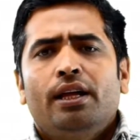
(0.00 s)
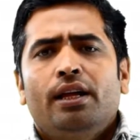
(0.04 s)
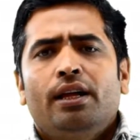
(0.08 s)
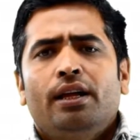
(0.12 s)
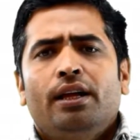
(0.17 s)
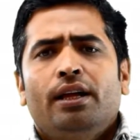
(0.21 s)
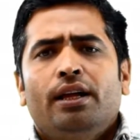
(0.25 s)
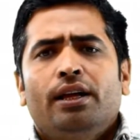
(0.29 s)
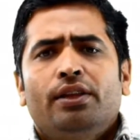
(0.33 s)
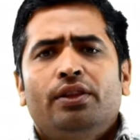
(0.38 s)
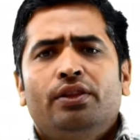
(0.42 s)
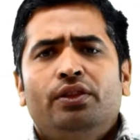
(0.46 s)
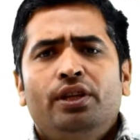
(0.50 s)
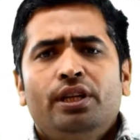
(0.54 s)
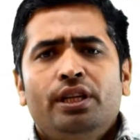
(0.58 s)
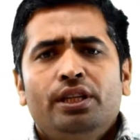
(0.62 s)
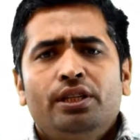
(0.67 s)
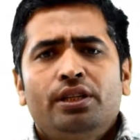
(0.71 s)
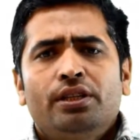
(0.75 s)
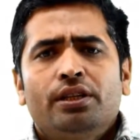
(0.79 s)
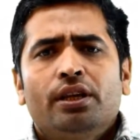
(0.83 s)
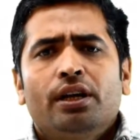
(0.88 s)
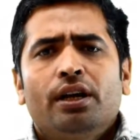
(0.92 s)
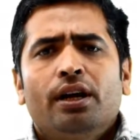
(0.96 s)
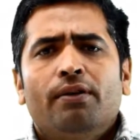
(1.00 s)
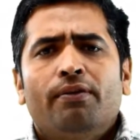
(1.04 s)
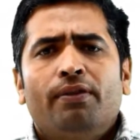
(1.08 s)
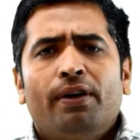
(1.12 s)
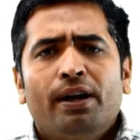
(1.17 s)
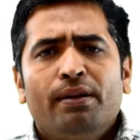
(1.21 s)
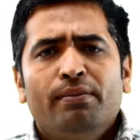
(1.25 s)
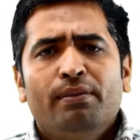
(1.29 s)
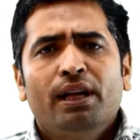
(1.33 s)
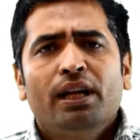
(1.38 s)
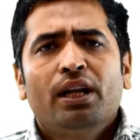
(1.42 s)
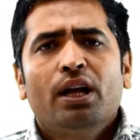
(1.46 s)
This
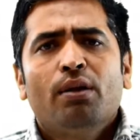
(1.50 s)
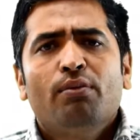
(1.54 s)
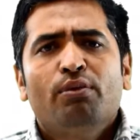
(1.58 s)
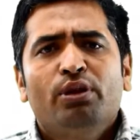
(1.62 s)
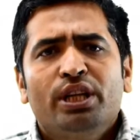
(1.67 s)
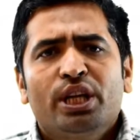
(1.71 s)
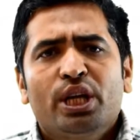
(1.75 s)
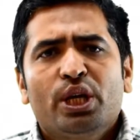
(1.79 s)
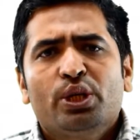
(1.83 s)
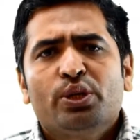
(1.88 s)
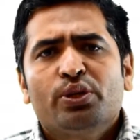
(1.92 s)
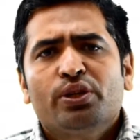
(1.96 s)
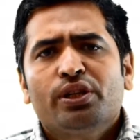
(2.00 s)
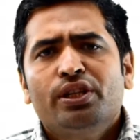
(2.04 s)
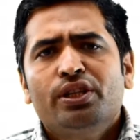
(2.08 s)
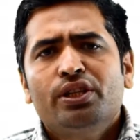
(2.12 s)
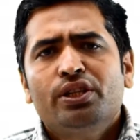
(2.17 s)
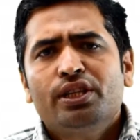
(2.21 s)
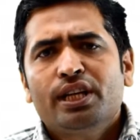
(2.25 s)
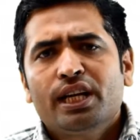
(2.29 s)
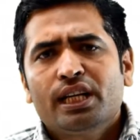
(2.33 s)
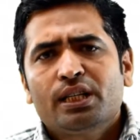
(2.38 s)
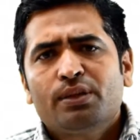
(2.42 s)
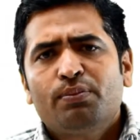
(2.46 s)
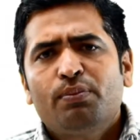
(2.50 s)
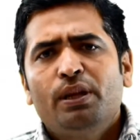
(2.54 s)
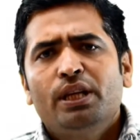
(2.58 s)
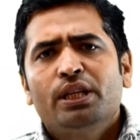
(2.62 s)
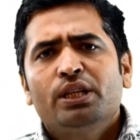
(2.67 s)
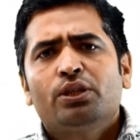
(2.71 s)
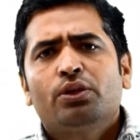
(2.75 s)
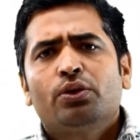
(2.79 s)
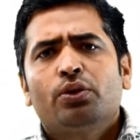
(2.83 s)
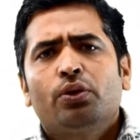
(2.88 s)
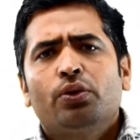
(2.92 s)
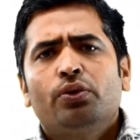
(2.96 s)
formal communication takes
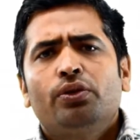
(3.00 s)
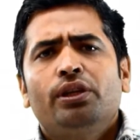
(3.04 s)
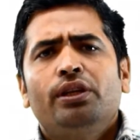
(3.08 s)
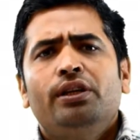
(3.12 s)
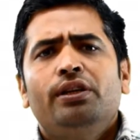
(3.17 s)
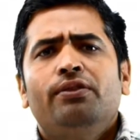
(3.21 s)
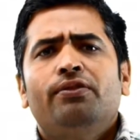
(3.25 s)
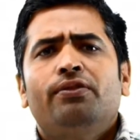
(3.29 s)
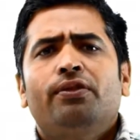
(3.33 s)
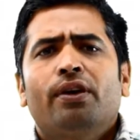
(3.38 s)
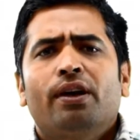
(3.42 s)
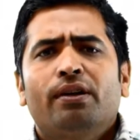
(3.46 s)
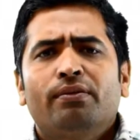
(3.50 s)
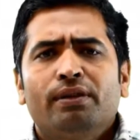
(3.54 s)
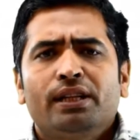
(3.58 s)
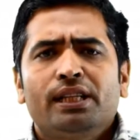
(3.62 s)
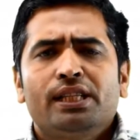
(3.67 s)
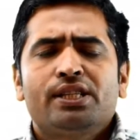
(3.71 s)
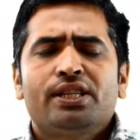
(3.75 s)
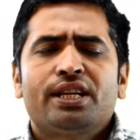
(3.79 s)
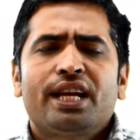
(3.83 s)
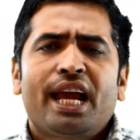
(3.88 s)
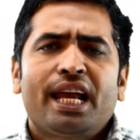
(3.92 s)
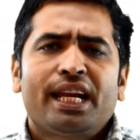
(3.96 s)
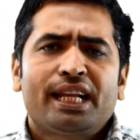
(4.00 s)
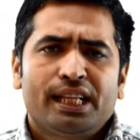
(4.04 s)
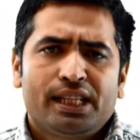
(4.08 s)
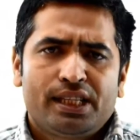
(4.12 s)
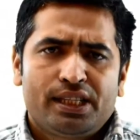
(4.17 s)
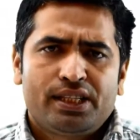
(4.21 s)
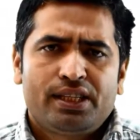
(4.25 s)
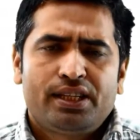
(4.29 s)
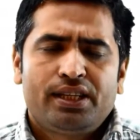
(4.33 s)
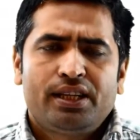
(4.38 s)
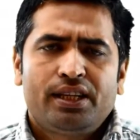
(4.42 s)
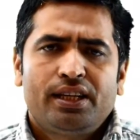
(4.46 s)
place through the formal
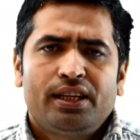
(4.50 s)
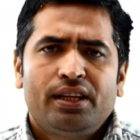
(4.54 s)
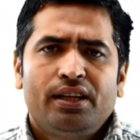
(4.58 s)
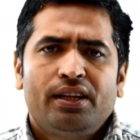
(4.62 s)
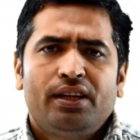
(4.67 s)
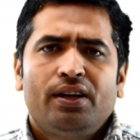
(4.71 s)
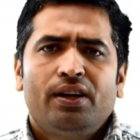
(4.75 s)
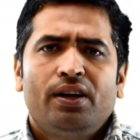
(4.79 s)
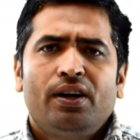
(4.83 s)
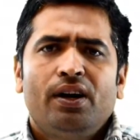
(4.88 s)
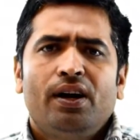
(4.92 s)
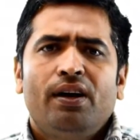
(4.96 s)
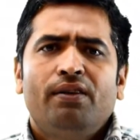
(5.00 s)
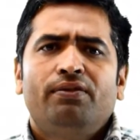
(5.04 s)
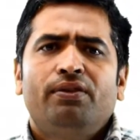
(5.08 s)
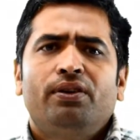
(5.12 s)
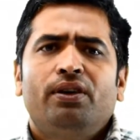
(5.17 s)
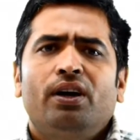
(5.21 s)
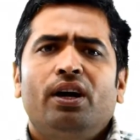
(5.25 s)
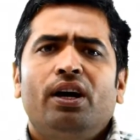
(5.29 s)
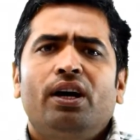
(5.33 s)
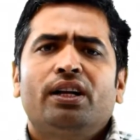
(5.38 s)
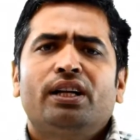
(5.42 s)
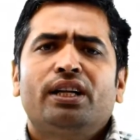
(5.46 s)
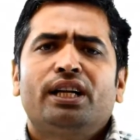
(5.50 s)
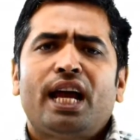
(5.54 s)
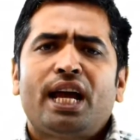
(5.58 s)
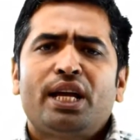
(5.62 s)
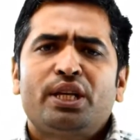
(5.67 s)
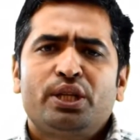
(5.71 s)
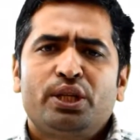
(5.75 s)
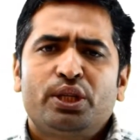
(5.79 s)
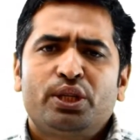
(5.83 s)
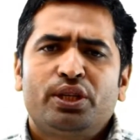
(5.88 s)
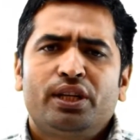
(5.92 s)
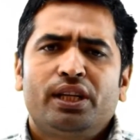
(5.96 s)
channels of
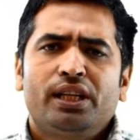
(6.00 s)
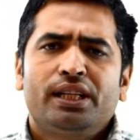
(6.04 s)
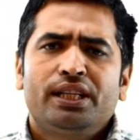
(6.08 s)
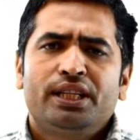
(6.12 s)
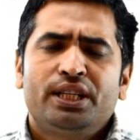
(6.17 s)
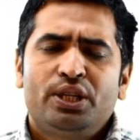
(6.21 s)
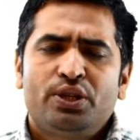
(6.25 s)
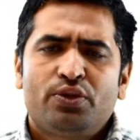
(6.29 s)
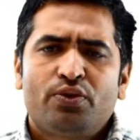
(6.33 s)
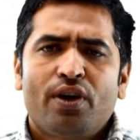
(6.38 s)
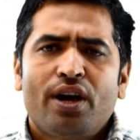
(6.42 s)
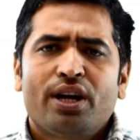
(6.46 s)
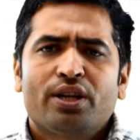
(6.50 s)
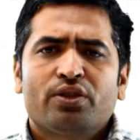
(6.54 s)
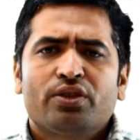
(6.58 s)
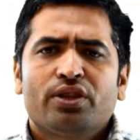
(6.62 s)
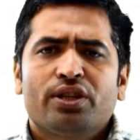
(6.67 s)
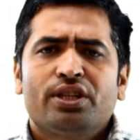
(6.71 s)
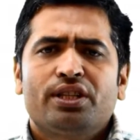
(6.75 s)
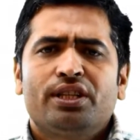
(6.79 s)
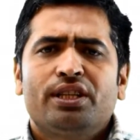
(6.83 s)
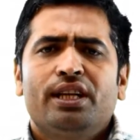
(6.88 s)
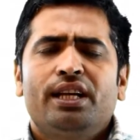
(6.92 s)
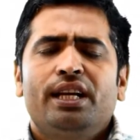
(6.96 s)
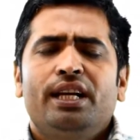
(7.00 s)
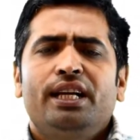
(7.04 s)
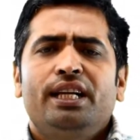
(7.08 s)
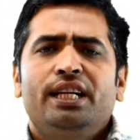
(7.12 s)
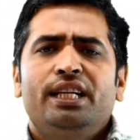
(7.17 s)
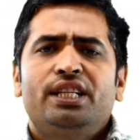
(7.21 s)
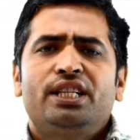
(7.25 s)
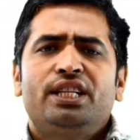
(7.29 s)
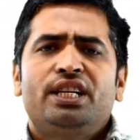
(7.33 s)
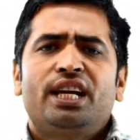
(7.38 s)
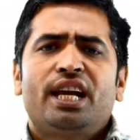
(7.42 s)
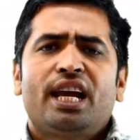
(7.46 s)
organizational structures.
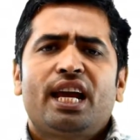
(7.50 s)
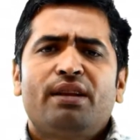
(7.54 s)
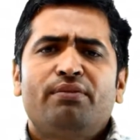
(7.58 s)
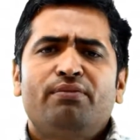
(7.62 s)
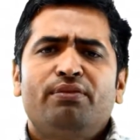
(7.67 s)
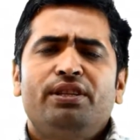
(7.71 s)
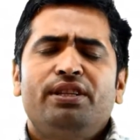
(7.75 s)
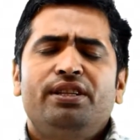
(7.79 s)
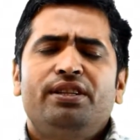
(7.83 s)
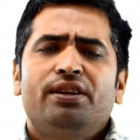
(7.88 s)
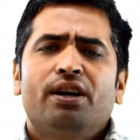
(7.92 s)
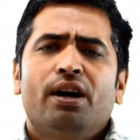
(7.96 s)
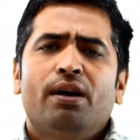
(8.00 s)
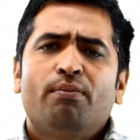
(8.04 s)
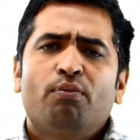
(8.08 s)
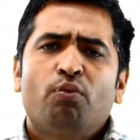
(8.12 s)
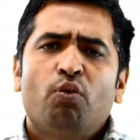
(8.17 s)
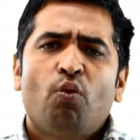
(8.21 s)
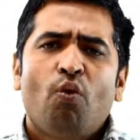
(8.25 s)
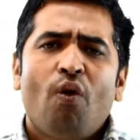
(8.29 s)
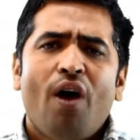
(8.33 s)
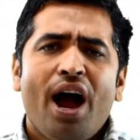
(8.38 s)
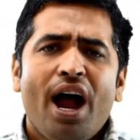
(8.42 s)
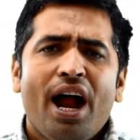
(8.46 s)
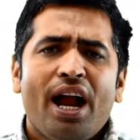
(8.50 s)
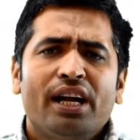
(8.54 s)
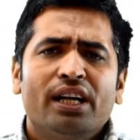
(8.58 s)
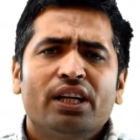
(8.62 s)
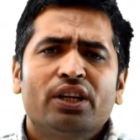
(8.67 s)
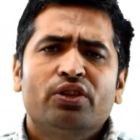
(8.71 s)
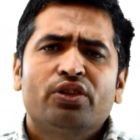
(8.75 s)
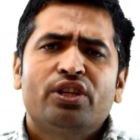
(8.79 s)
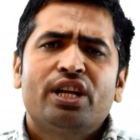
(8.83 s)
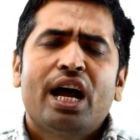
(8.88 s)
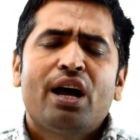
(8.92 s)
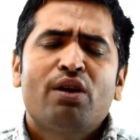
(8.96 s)
It can be upward or
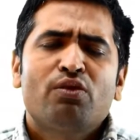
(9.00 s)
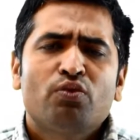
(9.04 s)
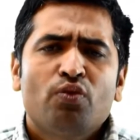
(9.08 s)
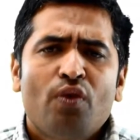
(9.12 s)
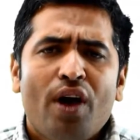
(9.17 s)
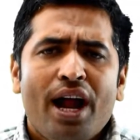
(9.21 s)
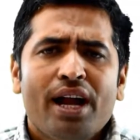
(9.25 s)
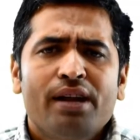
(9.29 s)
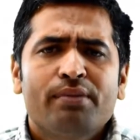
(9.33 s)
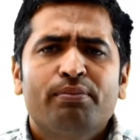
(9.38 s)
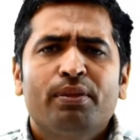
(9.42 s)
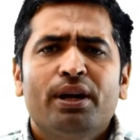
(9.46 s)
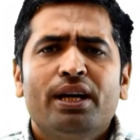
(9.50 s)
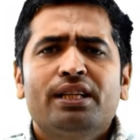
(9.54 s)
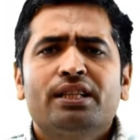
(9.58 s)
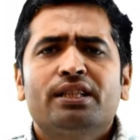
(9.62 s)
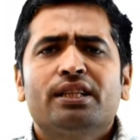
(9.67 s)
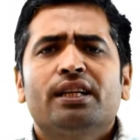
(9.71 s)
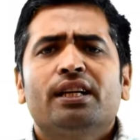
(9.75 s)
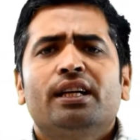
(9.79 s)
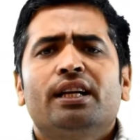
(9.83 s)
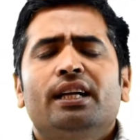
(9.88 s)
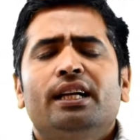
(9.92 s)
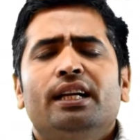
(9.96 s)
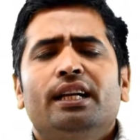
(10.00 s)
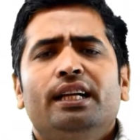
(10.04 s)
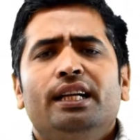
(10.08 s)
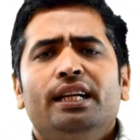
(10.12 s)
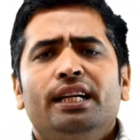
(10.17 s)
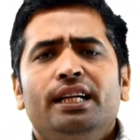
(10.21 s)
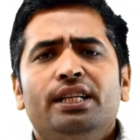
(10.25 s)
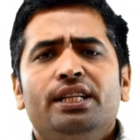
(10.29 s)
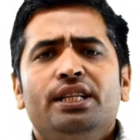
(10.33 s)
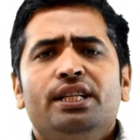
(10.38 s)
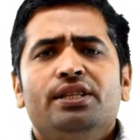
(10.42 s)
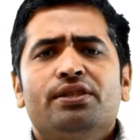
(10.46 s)
downward, but
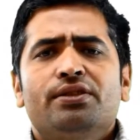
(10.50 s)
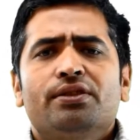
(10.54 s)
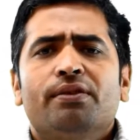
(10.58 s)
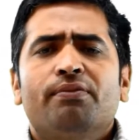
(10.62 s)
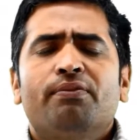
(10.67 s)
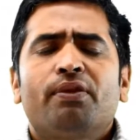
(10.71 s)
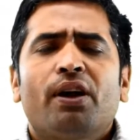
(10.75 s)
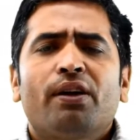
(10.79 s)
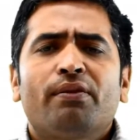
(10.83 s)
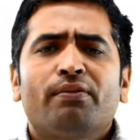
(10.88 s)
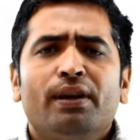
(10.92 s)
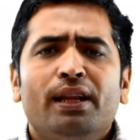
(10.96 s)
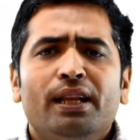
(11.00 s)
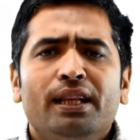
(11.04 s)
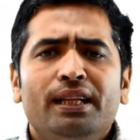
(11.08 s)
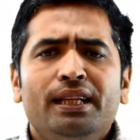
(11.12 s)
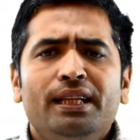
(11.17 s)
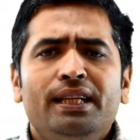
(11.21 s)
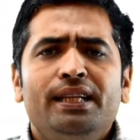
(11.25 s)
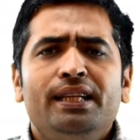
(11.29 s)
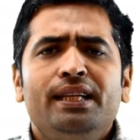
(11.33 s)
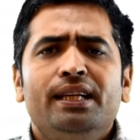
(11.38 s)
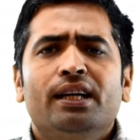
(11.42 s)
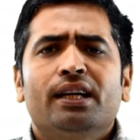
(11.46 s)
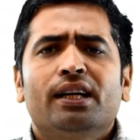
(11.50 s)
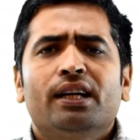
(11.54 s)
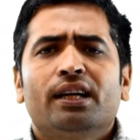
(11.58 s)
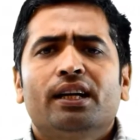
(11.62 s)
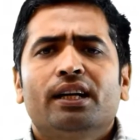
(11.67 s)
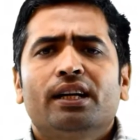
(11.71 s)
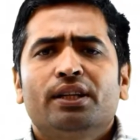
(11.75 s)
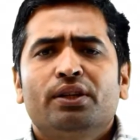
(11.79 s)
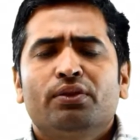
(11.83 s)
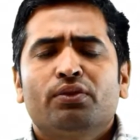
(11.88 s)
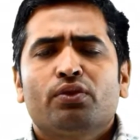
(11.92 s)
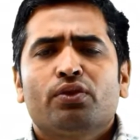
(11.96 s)
it is formally
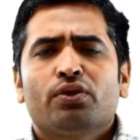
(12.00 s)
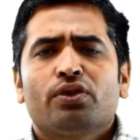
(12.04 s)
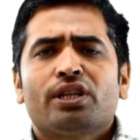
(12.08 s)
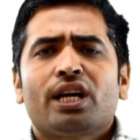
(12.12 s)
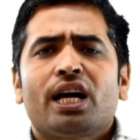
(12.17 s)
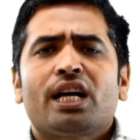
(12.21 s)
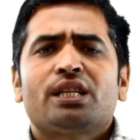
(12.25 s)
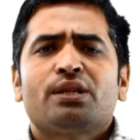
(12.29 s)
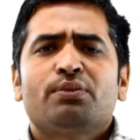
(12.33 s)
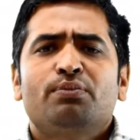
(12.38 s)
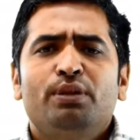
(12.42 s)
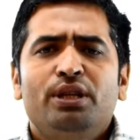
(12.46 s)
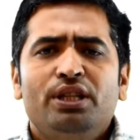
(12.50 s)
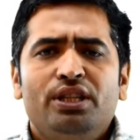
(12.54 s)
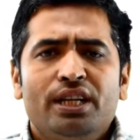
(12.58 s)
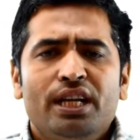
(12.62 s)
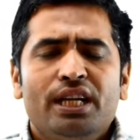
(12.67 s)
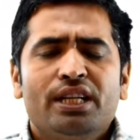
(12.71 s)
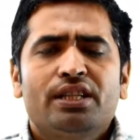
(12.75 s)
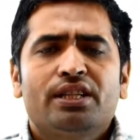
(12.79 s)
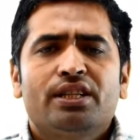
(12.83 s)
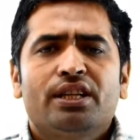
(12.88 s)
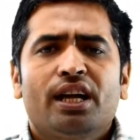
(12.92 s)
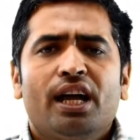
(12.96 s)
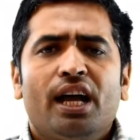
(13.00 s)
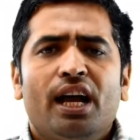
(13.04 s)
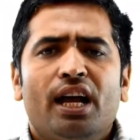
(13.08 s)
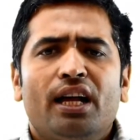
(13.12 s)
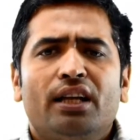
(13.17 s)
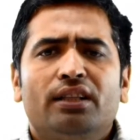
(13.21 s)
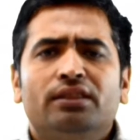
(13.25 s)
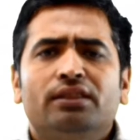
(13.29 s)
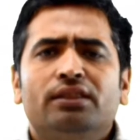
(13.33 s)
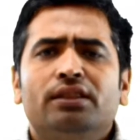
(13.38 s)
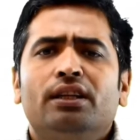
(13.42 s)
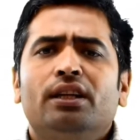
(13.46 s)
transmitted
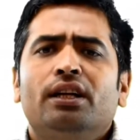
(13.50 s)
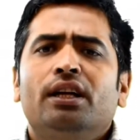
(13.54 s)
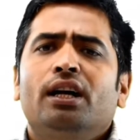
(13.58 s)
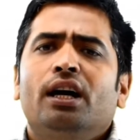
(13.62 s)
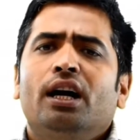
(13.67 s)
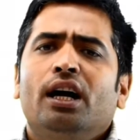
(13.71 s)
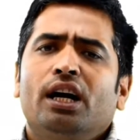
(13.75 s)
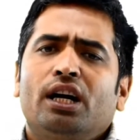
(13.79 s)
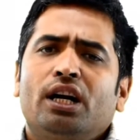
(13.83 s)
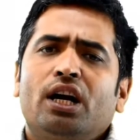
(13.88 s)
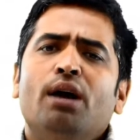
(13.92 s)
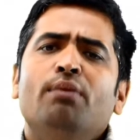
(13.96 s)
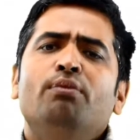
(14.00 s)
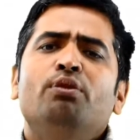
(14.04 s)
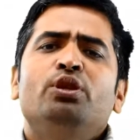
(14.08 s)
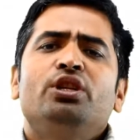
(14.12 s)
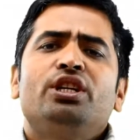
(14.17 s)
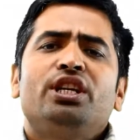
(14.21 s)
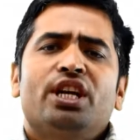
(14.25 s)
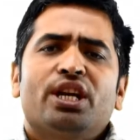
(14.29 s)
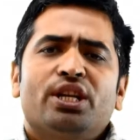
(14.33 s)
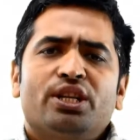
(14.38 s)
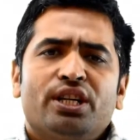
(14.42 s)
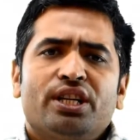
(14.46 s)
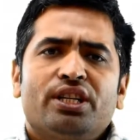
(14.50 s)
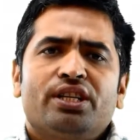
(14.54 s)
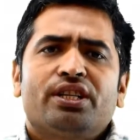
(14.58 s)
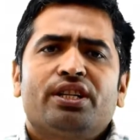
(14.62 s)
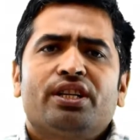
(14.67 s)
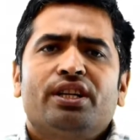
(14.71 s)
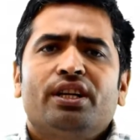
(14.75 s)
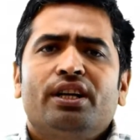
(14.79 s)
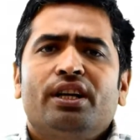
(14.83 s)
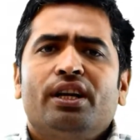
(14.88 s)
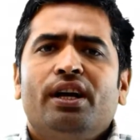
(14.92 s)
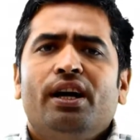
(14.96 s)
and communicated
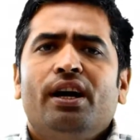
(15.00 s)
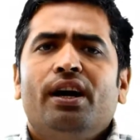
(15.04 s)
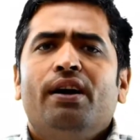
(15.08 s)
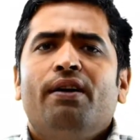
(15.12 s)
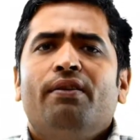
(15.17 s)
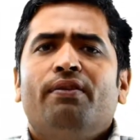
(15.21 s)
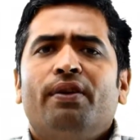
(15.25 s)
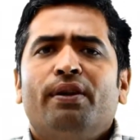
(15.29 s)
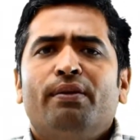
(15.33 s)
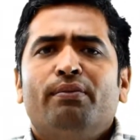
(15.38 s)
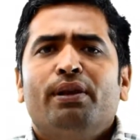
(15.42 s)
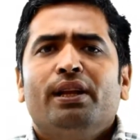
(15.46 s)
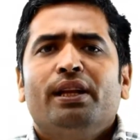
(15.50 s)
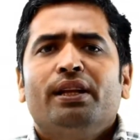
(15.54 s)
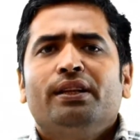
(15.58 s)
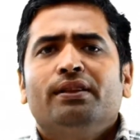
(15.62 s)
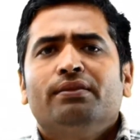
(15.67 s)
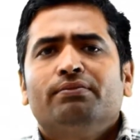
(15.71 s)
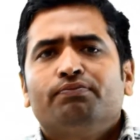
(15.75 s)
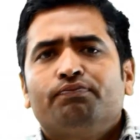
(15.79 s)
formally.